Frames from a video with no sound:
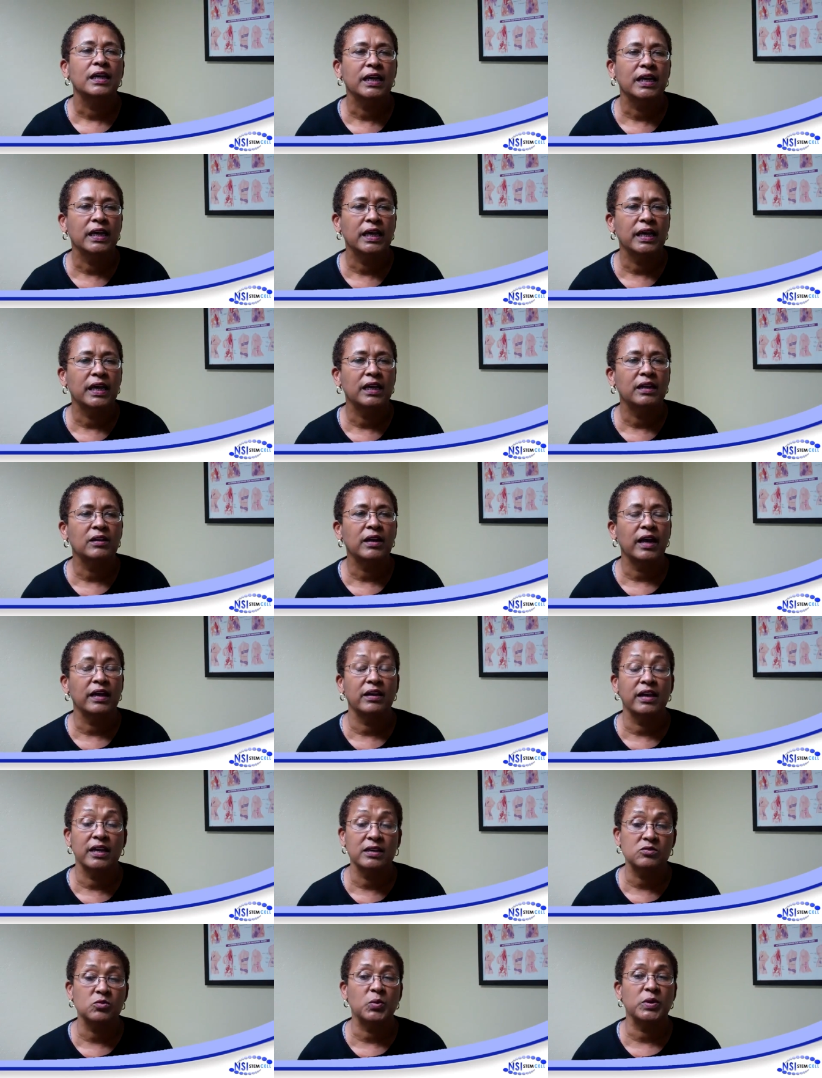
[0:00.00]
And I
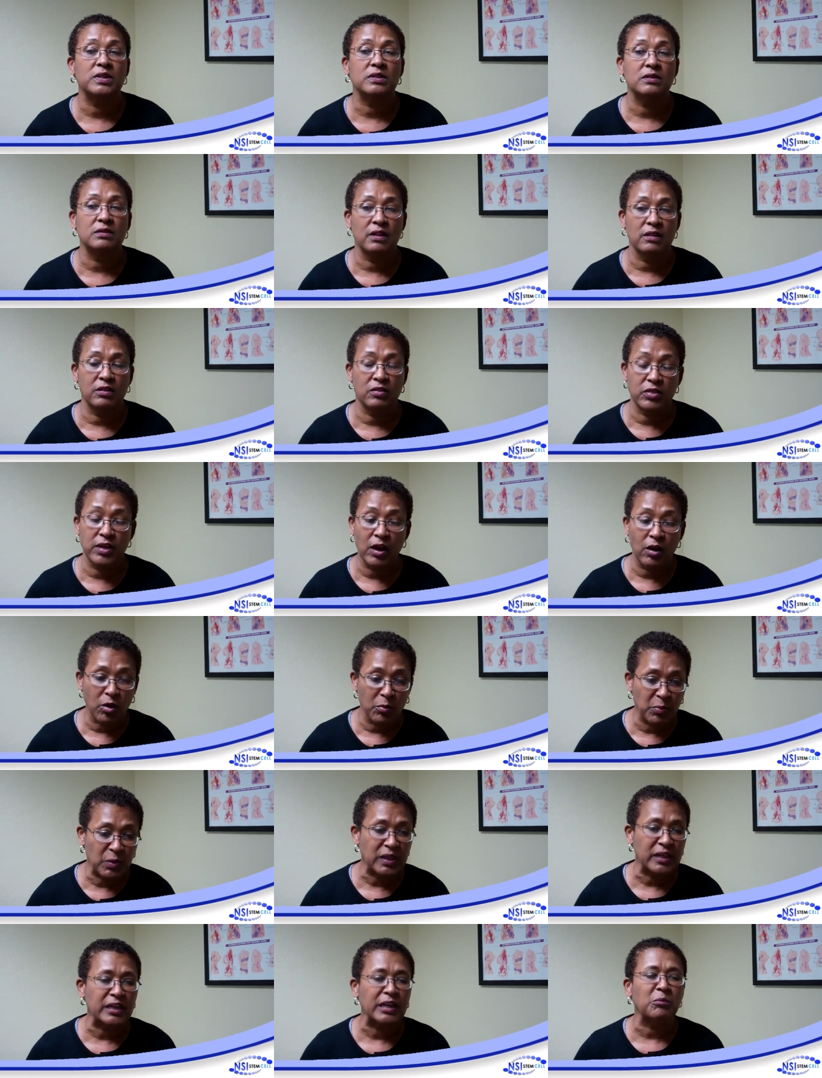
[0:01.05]
guess with the
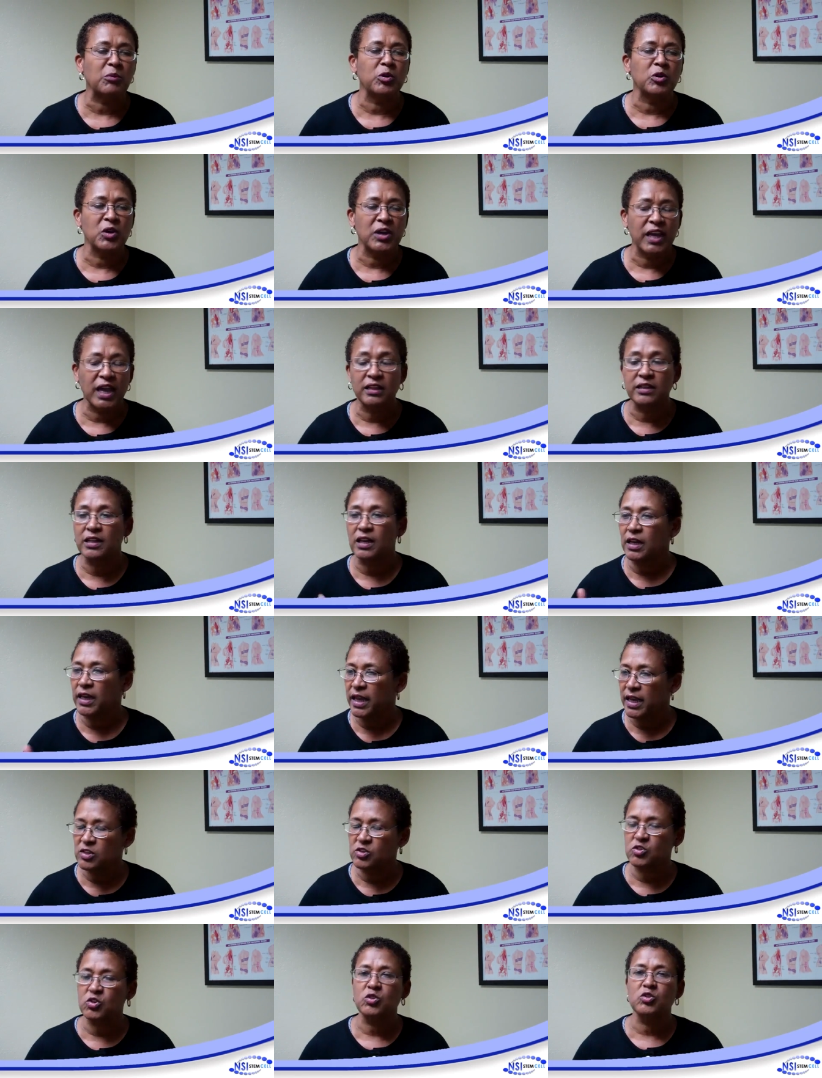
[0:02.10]
therapy that I'm going to get, the
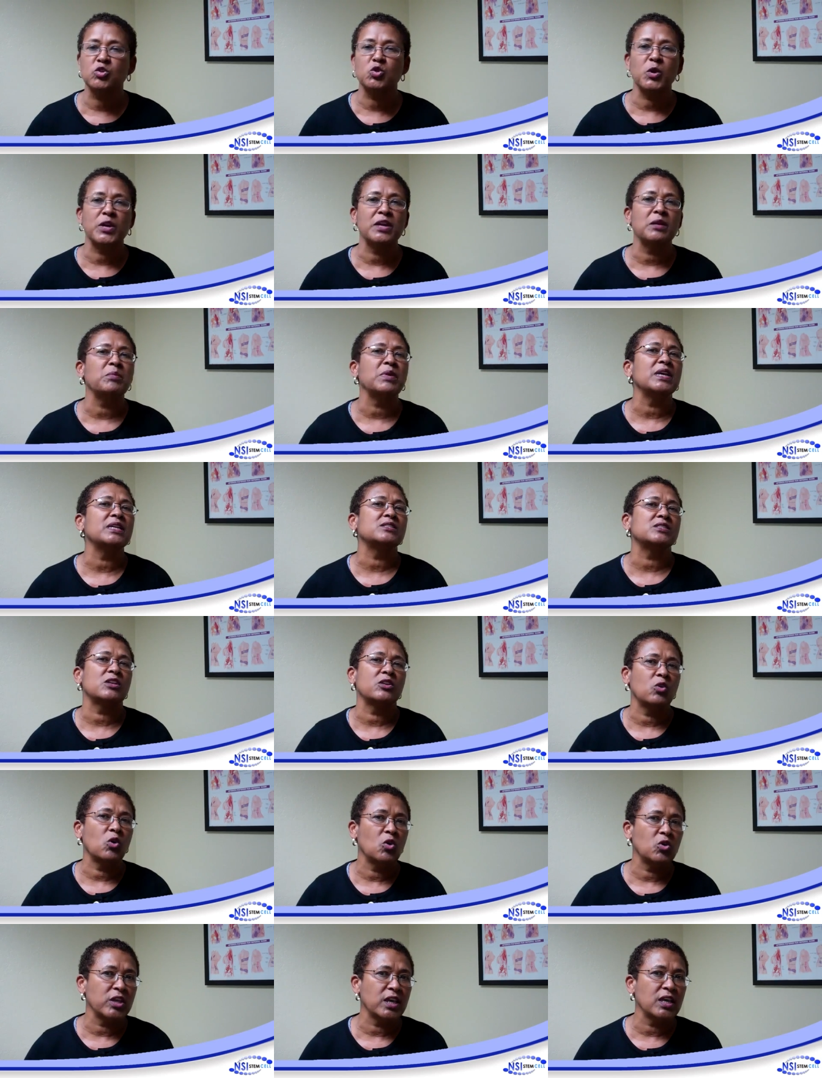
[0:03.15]
laser treatments and
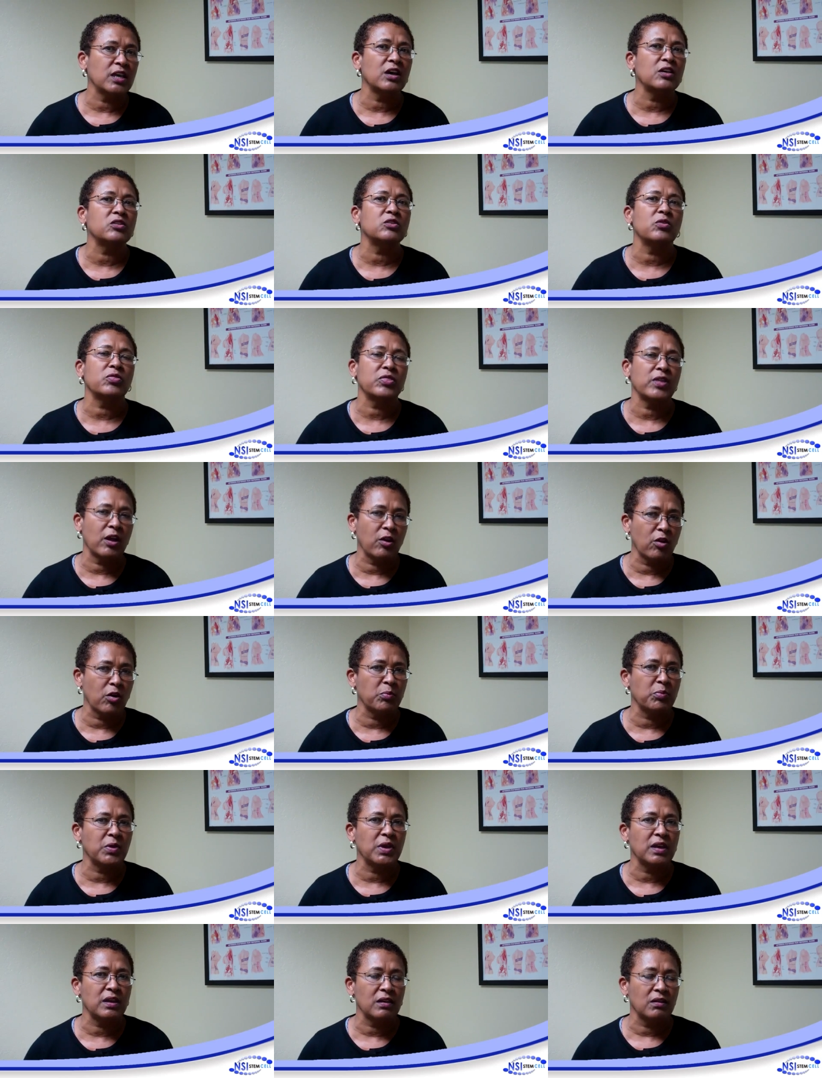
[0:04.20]
all the other
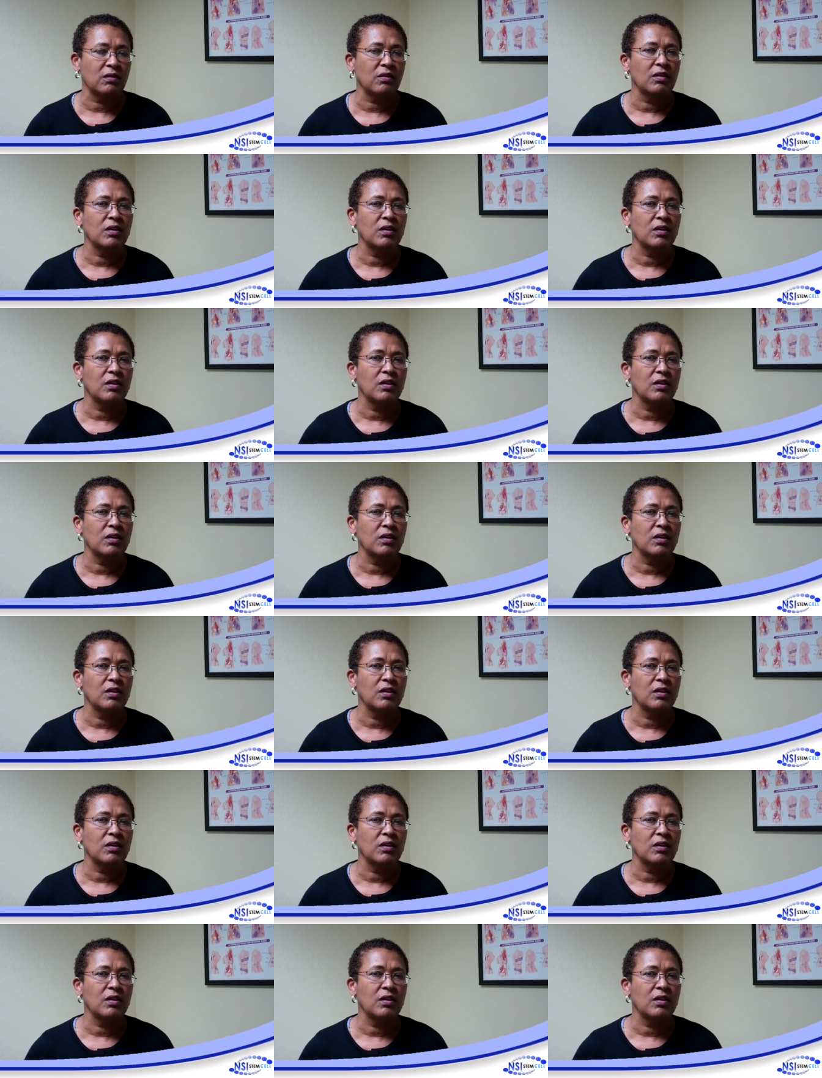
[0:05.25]
therapy,